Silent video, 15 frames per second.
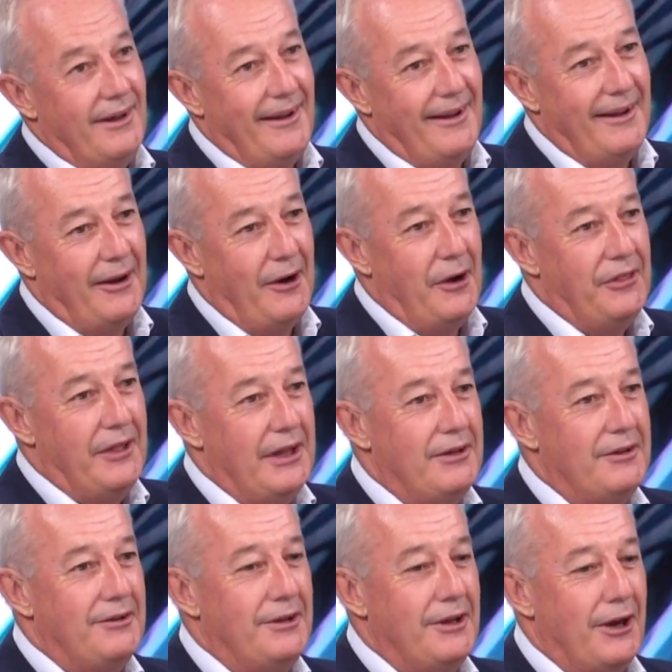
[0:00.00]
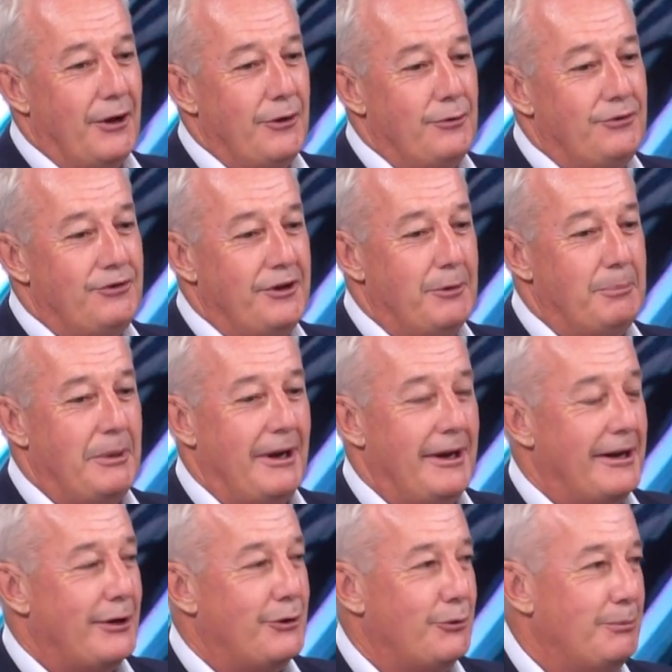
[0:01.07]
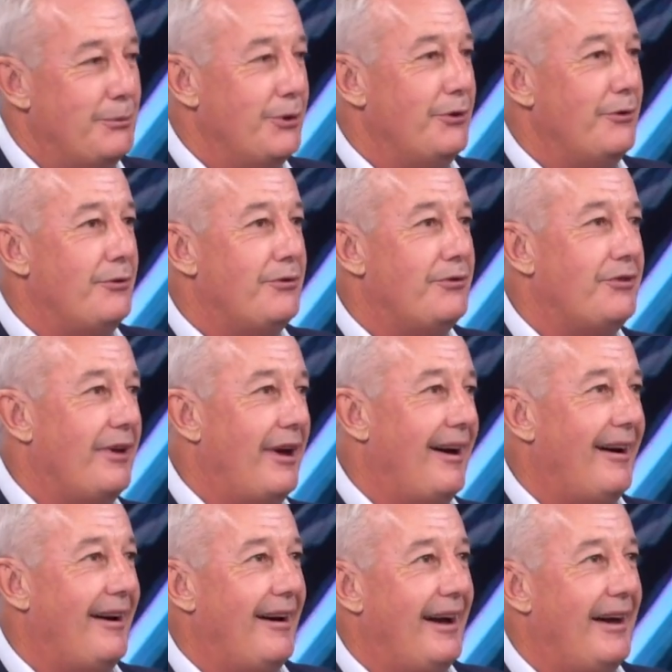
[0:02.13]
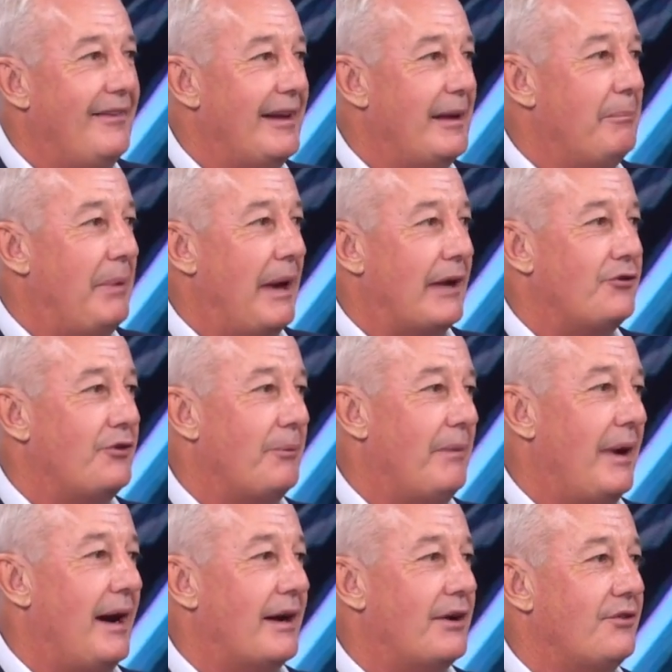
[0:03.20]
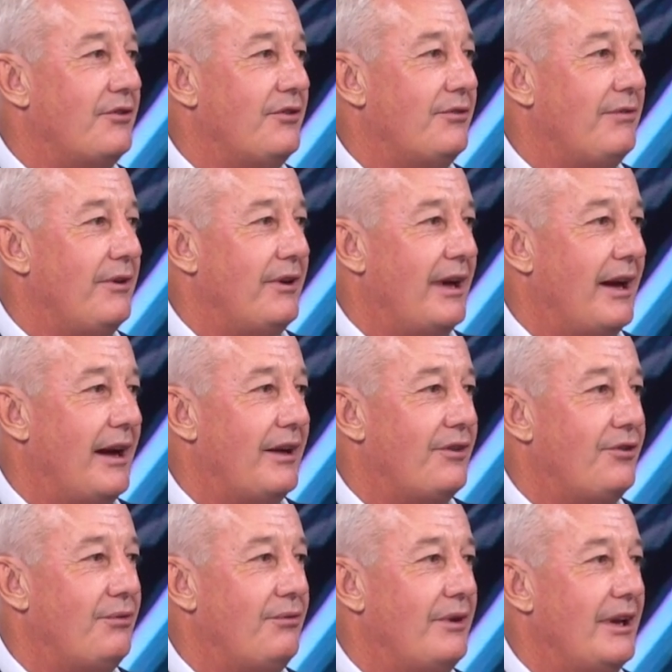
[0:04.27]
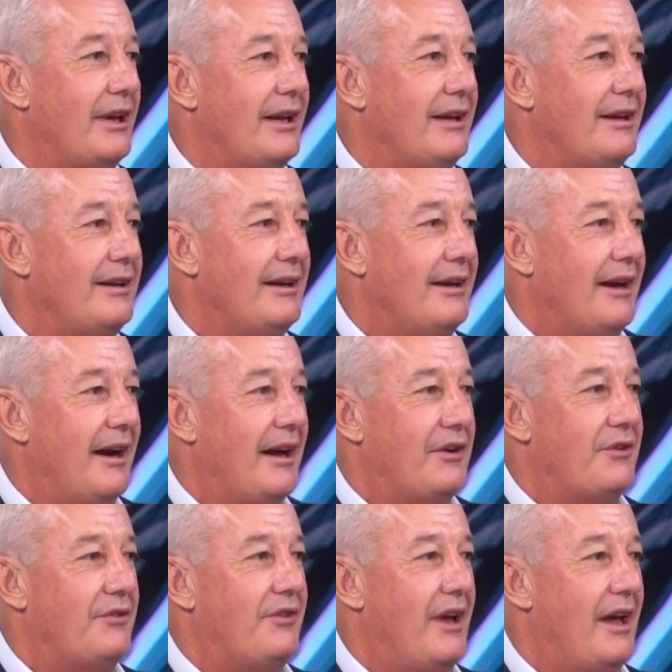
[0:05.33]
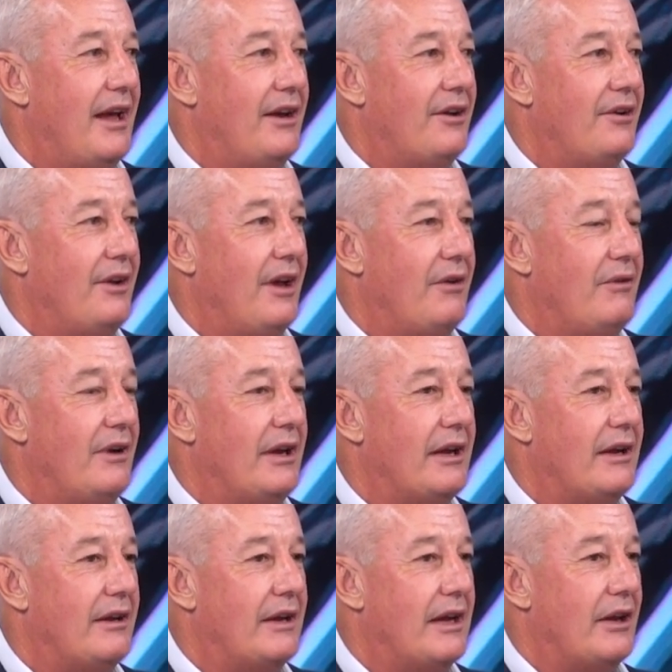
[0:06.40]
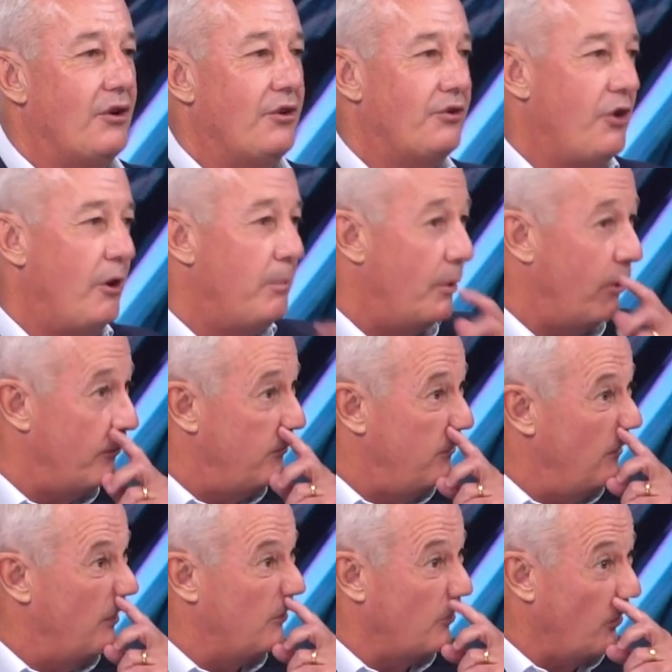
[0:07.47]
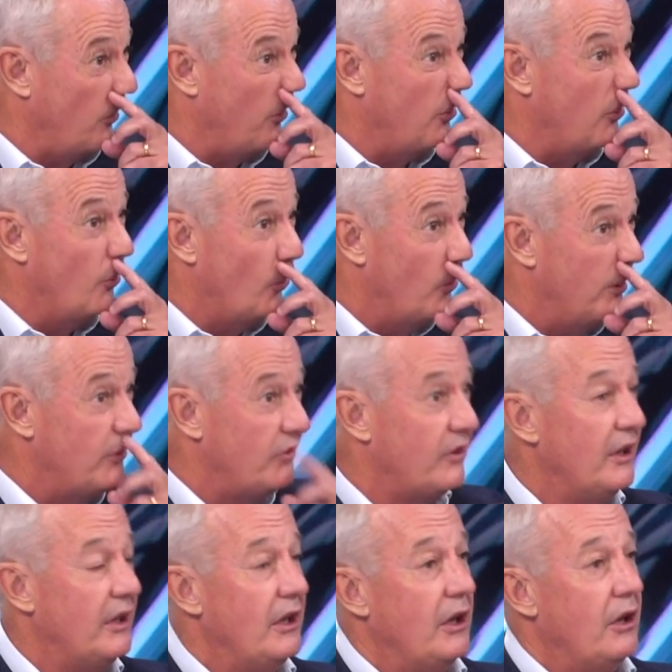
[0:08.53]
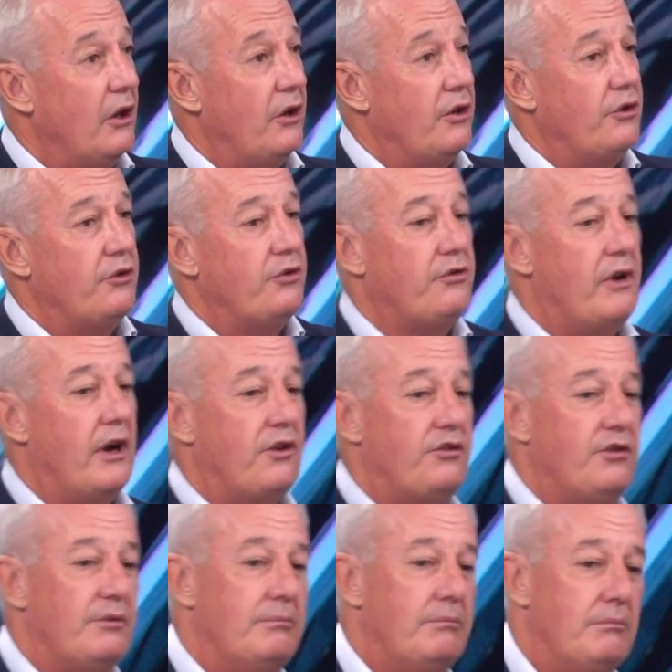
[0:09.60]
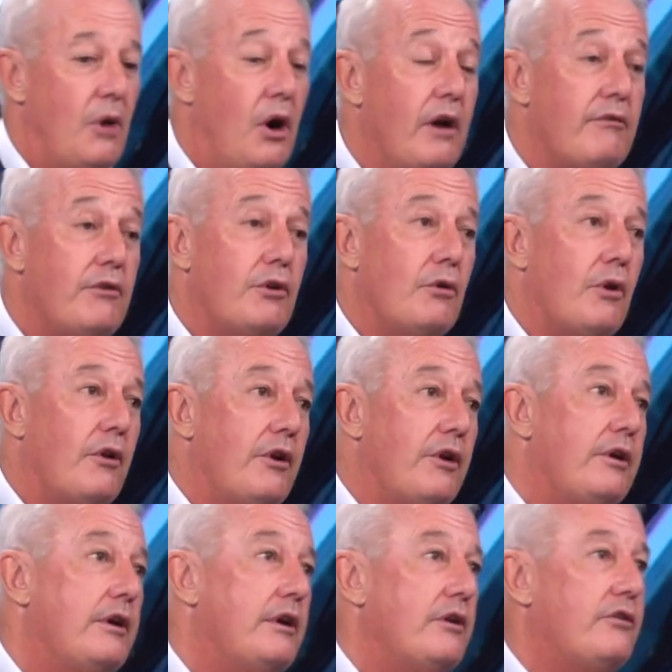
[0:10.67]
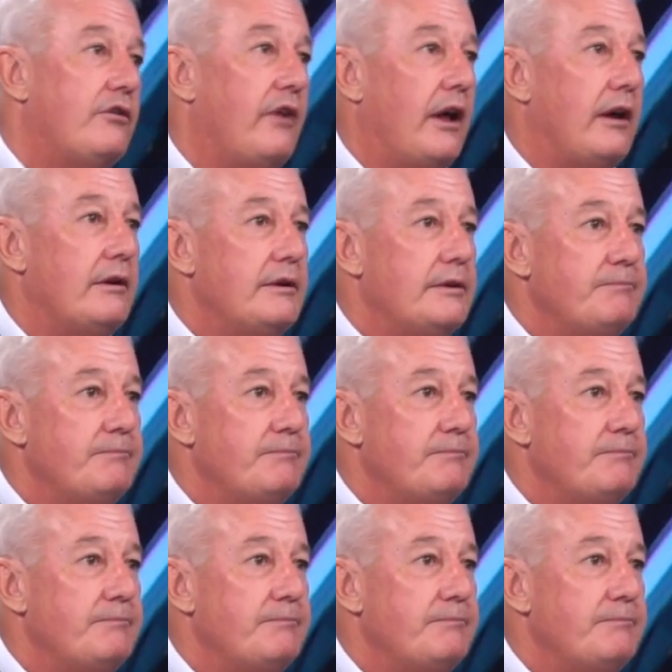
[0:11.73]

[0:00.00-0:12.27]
I think, geopolitical moves and the impacts on markets is very hard to really understand and really get on top of. It's a lot of noise, a lot of distraction. My view on it is that